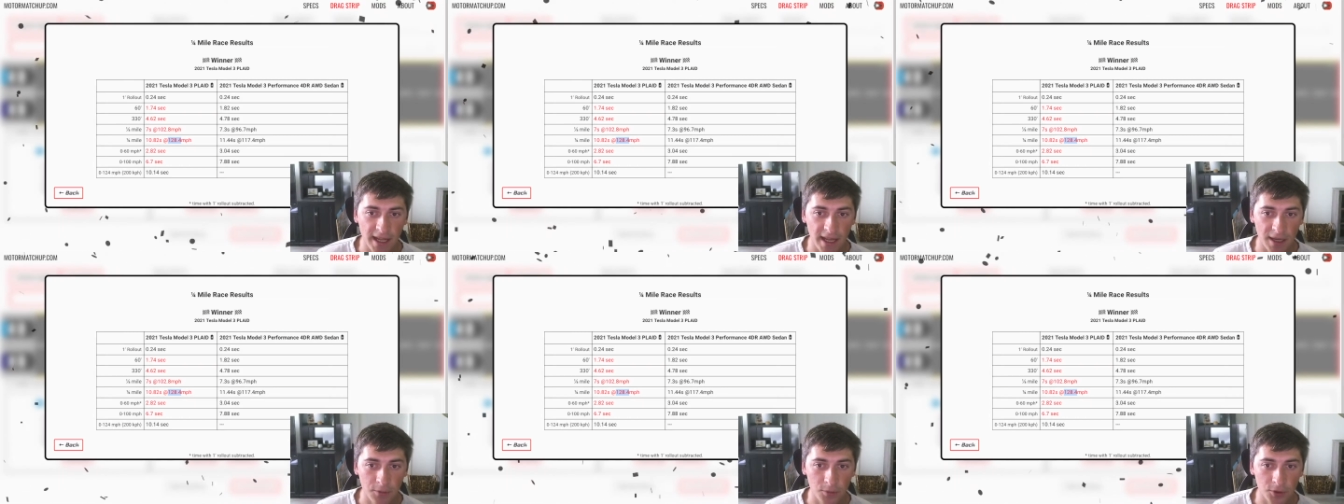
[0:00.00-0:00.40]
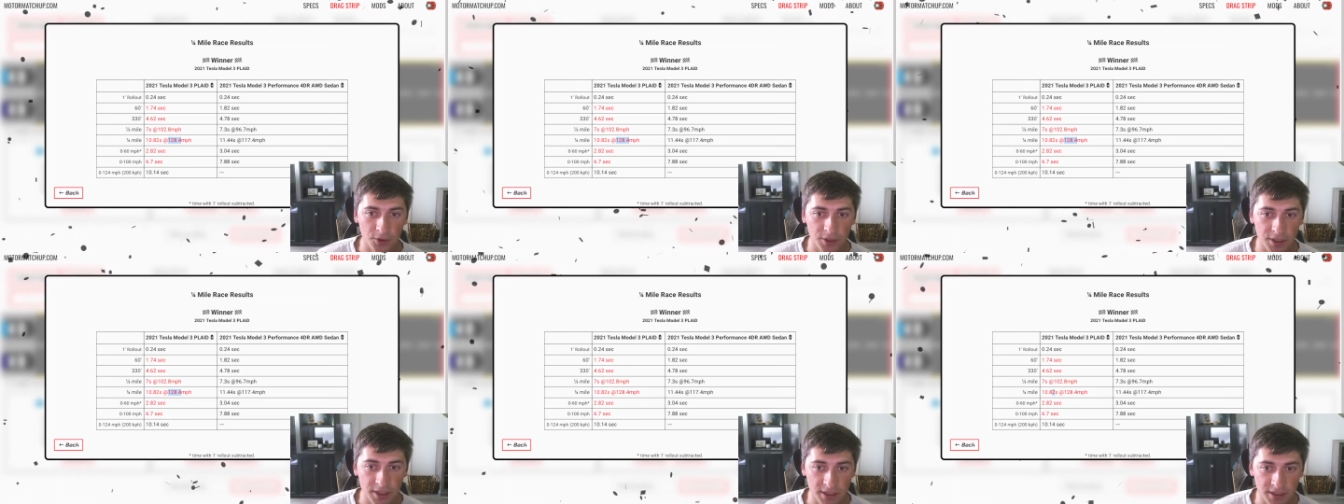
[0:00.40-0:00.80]
And
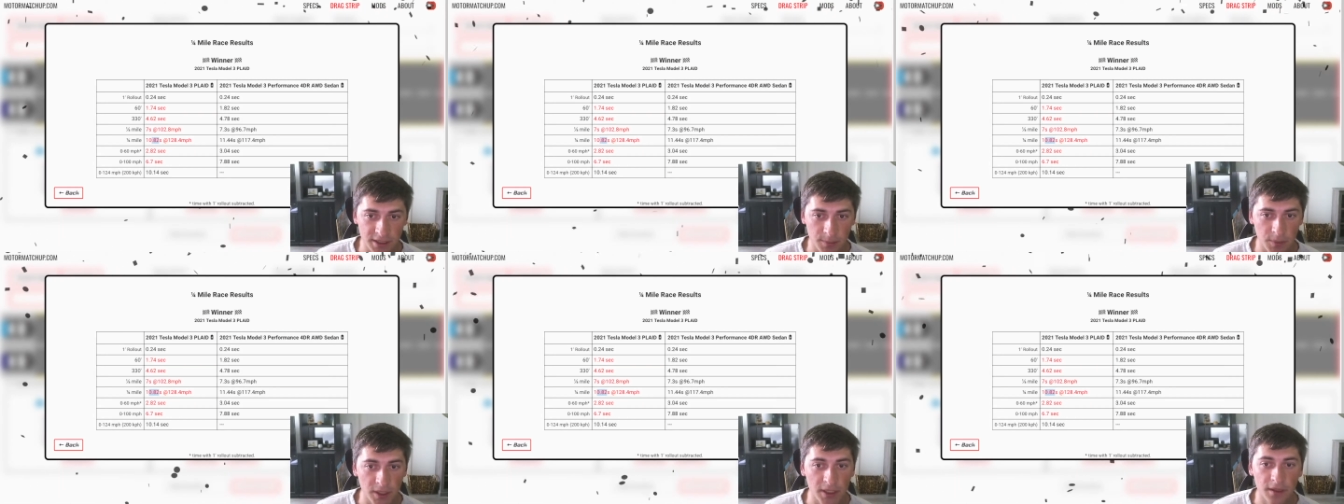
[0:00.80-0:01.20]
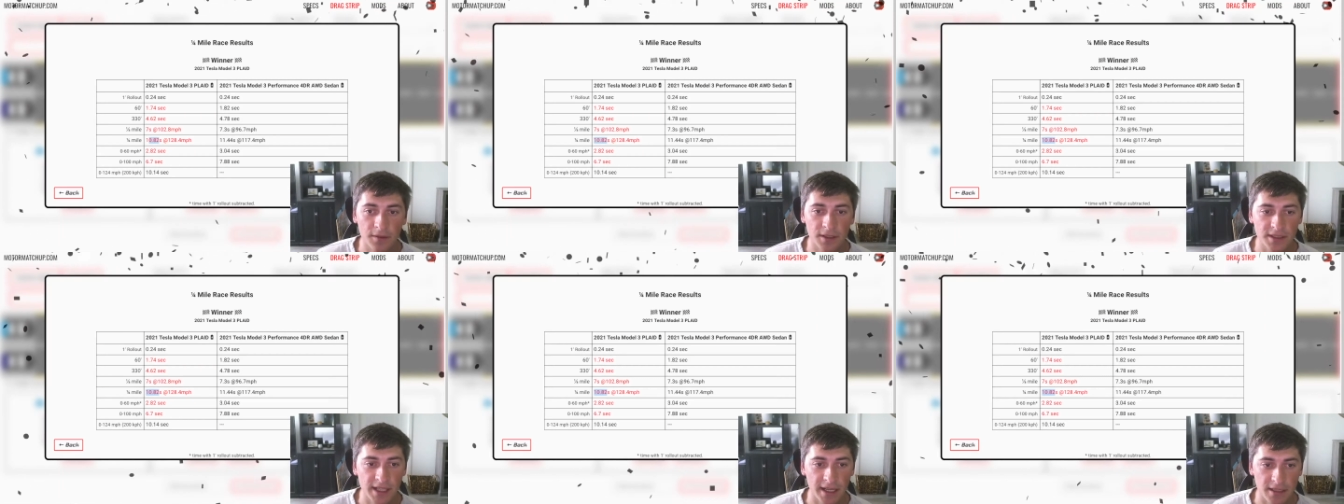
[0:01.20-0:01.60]
we're dipping into
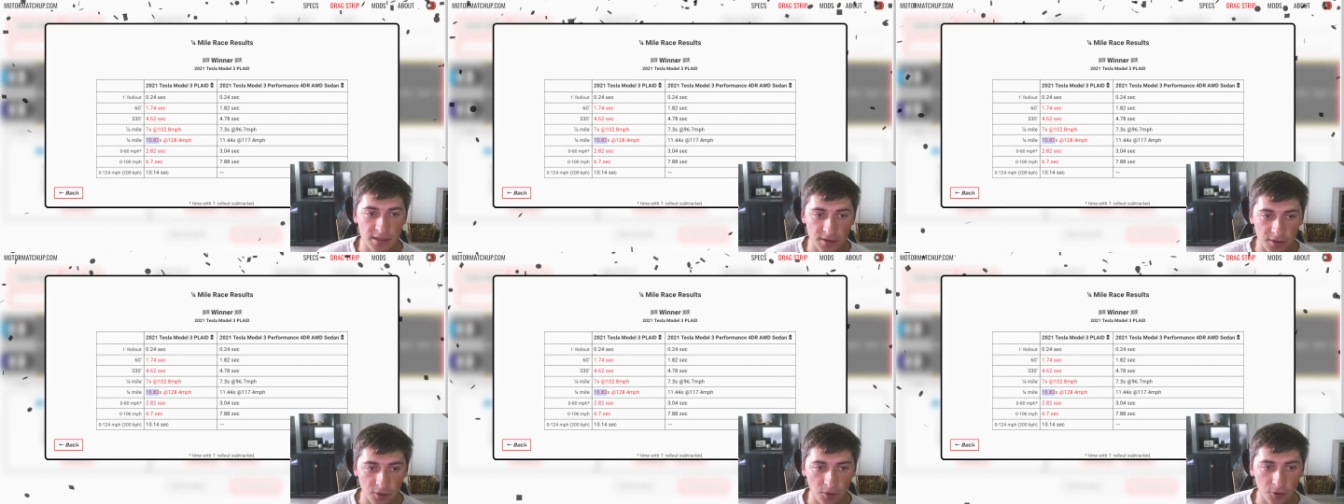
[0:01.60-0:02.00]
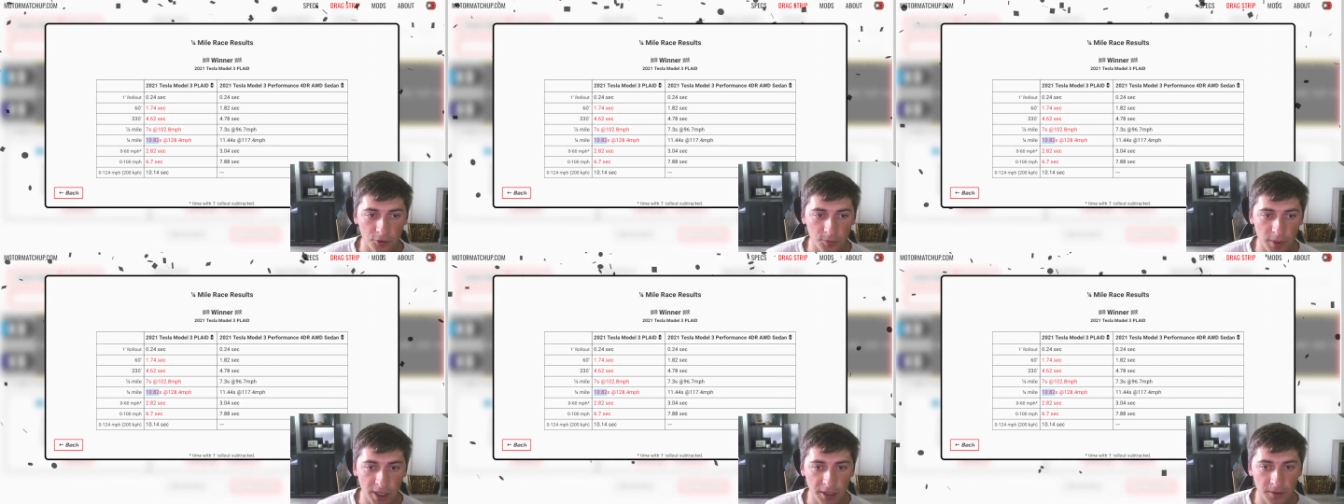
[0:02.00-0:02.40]
the tens and the
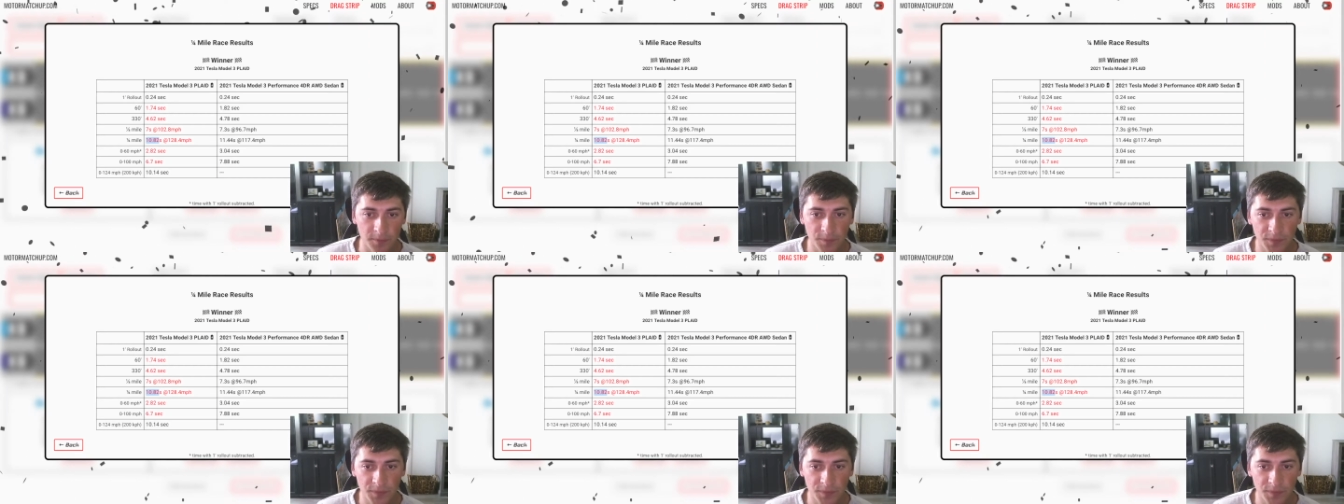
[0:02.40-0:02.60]
quarter mile.